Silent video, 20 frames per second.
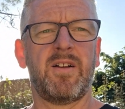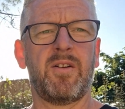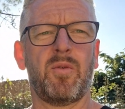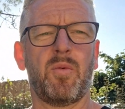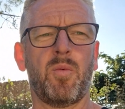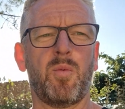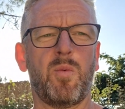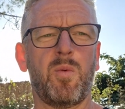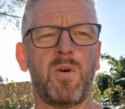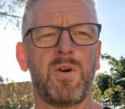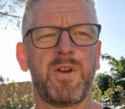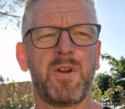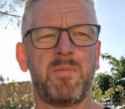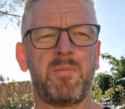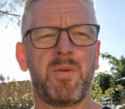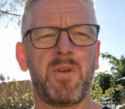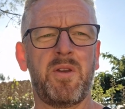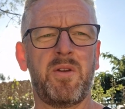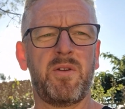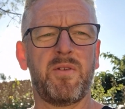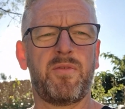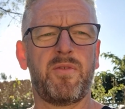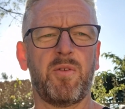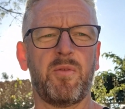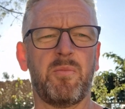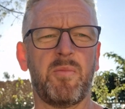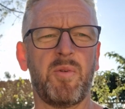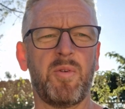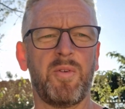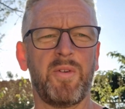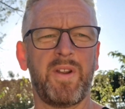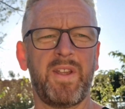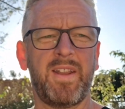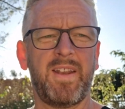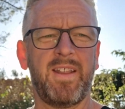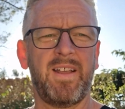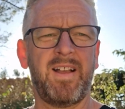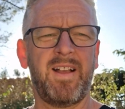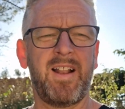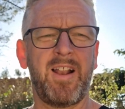What a beautiful
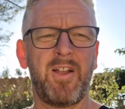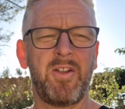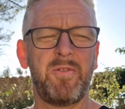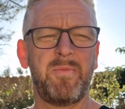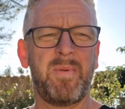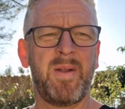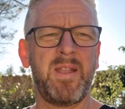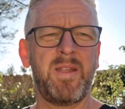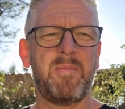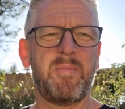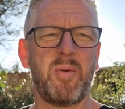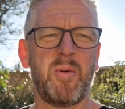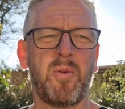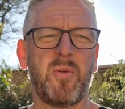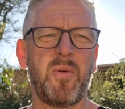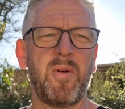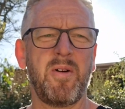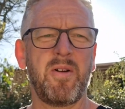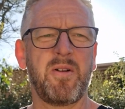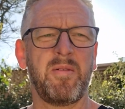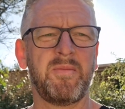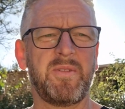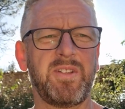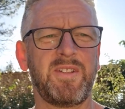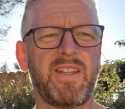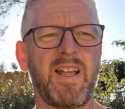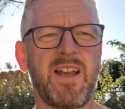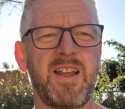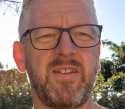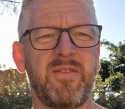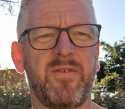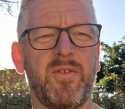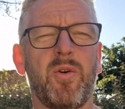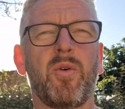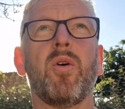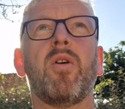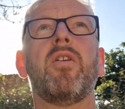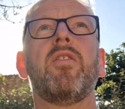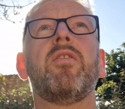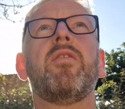morning. Hello people, welcome to day
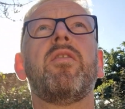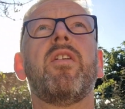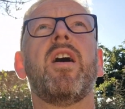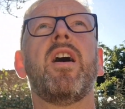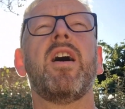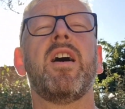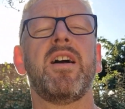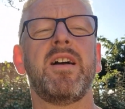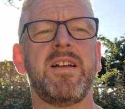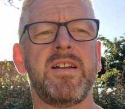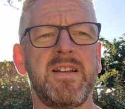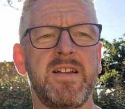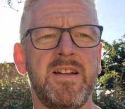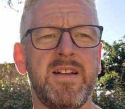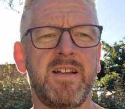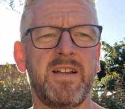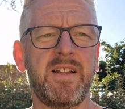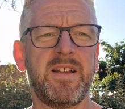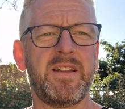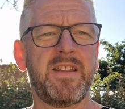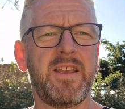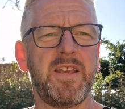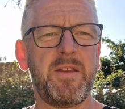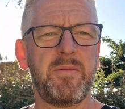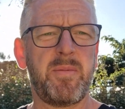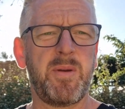4 of the